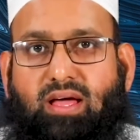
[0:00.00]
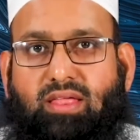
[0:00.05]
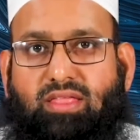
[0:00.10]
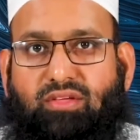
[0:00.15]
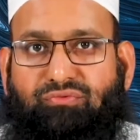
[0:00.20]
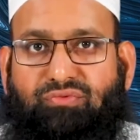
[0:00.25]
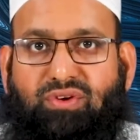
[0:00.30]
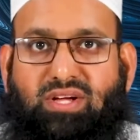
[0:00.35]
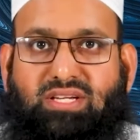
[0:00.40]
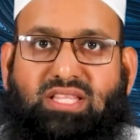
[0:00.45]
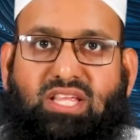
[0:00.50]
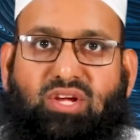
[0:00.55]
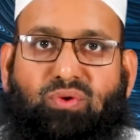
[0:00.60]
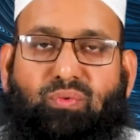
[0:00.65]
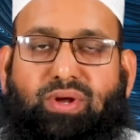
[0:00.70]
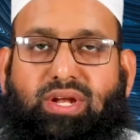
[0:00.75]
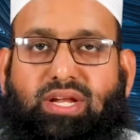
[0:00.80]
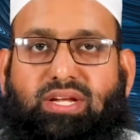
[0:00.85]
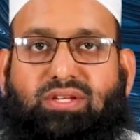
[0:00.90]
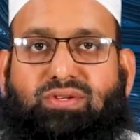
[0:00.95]
The first thing
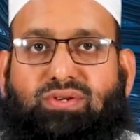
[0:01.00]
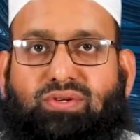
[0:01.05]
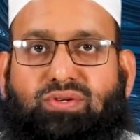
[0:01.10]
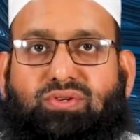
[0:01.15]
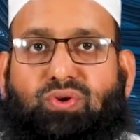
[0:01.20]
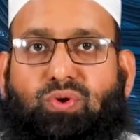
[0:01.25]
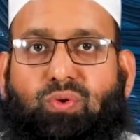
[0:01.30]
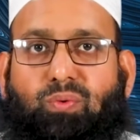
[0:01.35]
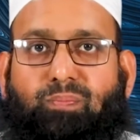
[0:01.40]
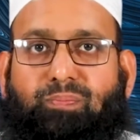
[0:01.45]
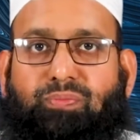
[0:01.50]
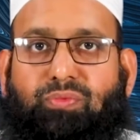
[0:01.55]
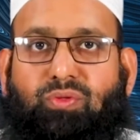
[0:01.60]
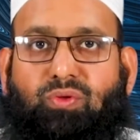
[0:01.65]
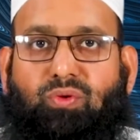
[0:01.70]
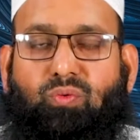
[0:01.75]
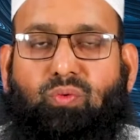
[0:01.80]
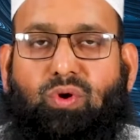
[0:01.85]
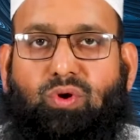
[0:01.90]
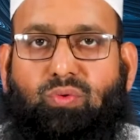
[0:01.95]
we need to do
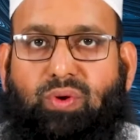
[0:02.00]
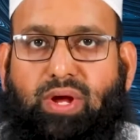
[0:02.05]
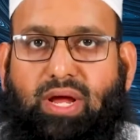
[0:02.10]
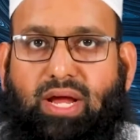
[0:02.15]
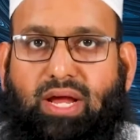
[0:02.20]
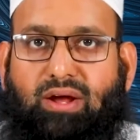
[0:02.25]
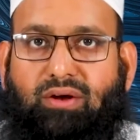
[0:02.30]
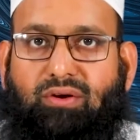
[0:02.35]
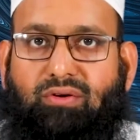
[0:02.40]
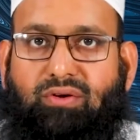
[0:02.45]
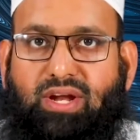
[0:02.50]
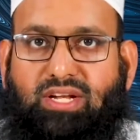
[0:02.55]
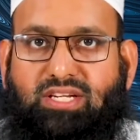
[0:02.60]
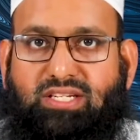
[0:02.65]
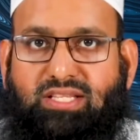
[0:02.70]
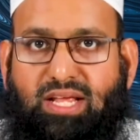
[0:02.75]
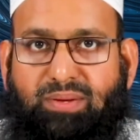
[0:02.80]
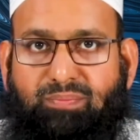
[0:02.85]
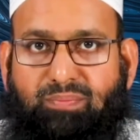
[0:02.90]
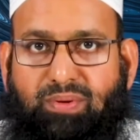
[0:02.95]
when we
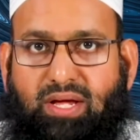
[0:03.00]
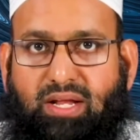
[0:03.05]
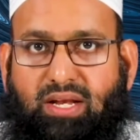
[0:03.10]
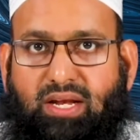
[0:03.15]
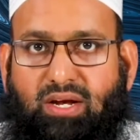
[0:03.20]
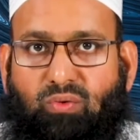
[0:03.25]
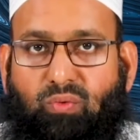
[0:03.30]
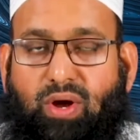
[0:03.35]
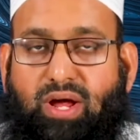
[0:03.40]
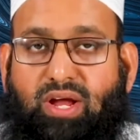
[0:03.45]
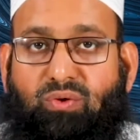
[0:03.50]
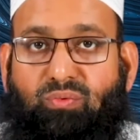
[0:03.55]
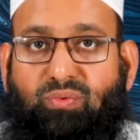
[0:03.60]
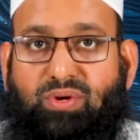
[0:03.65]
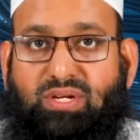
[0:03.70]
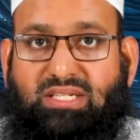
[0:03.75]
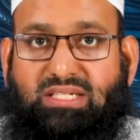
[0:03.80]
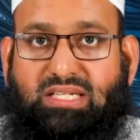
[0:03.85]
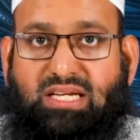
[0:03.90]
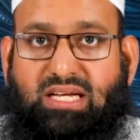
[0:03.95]
reach that period wherein we're
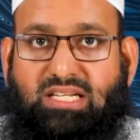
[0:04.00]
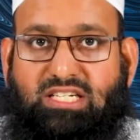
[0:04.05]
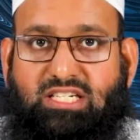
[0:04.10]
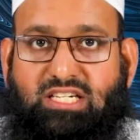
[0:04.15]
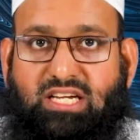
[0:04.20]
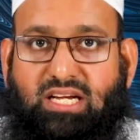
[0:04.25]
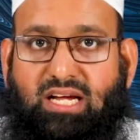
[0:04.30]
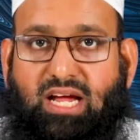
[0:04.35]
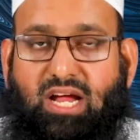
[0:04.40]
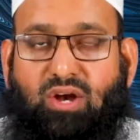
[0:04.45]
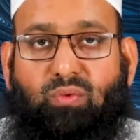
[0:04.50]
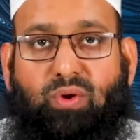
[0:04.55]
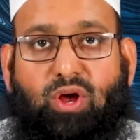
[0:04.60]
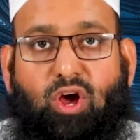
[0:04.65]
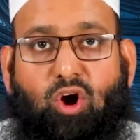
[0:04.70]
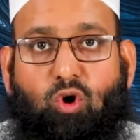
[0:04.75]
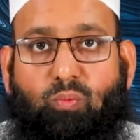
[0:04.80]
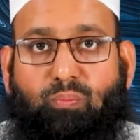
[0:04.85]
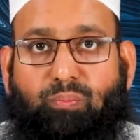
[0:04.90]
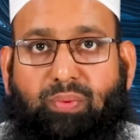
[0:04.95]
searching and we're
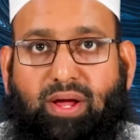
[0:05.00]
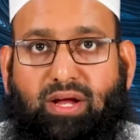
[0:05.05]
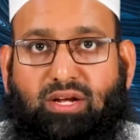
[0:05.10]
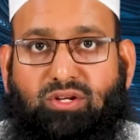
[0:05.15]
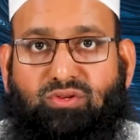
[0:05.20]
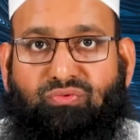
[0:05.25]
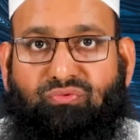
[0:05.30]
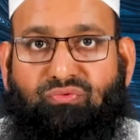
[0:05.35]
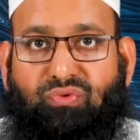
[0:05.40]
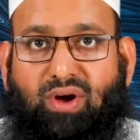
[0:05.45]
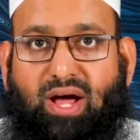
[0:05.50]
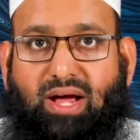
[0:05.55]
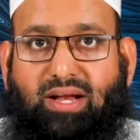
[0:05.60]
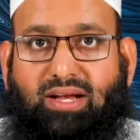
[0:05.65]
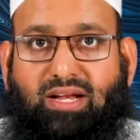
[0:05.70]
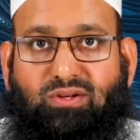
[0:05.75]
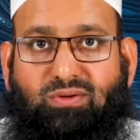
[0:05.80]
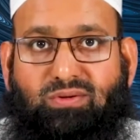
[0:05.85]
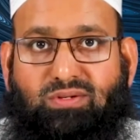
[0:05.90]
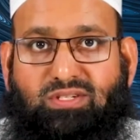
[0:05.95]
hoping to find
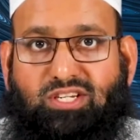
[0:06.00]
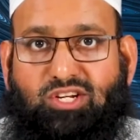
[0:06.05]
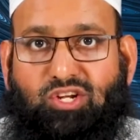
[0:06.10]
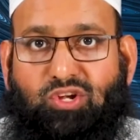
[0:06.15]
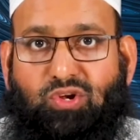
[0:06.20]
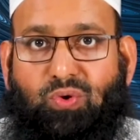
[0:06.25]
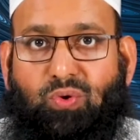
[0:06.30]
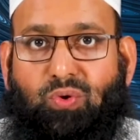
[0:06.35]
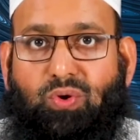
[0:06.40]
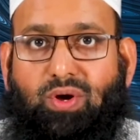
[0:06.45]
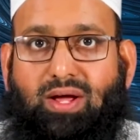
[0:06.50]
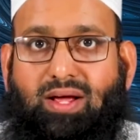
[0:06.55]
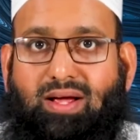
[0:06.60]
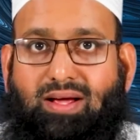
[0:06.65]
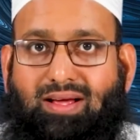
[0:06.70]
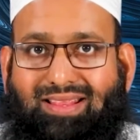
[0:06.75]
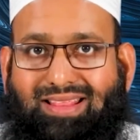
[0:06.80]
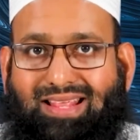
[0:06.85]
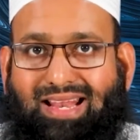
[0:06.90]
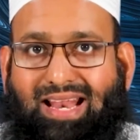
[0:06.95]
and to secure
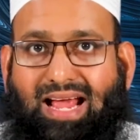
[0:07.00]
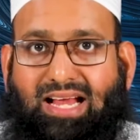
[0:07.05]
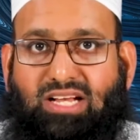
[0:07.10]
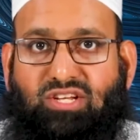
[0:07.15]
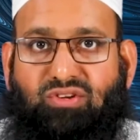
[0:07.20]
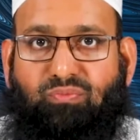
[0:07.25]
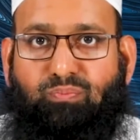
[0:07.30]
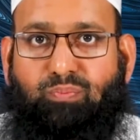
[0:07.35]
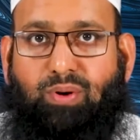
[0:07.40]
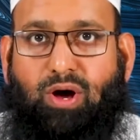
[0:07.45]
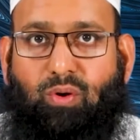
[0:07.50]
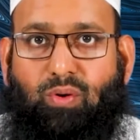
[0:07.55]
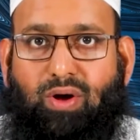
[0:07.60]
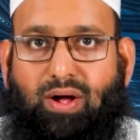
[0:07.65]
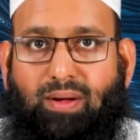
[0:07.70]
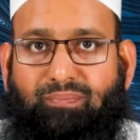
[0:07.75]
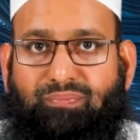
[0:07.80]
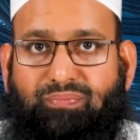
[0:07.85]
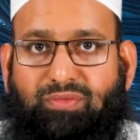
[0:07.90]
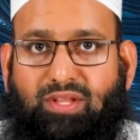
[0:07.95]
the night of
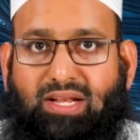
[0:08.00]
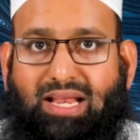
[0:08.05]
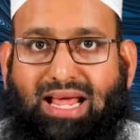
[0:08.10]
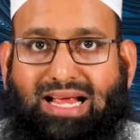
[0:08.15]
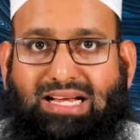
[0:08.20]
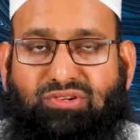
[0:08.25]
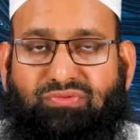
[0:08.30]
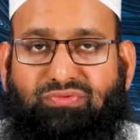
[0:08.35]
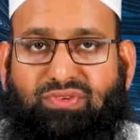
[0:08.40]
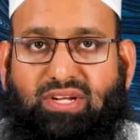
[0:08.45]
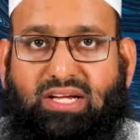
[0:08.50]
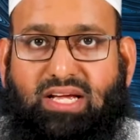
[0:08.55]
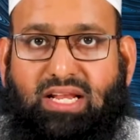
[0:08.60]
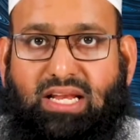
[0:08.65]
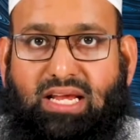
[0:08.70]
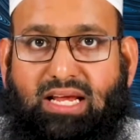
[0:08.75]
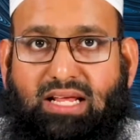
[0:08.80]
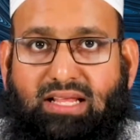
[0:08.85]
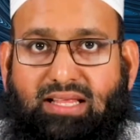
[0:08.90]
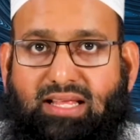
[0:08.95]
power, the night of
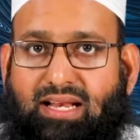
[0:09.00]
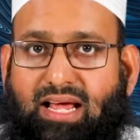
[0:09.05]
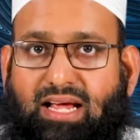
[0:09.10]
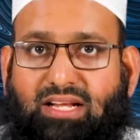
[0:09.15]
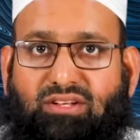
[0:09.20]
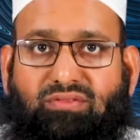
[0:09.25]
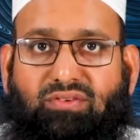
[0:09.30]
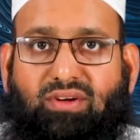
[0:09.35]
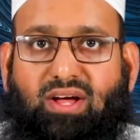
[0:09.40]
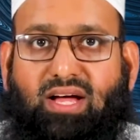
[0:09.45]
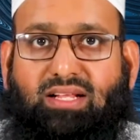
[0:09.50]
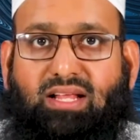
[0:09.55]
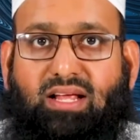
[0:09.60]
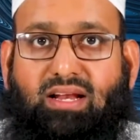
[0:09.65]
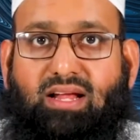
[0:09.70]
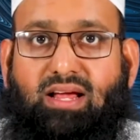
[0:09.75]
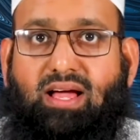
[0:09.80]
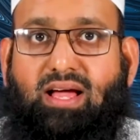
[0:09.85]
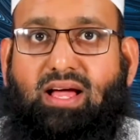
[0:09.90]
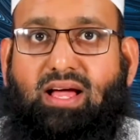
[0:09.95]
decree, the night of Qadr,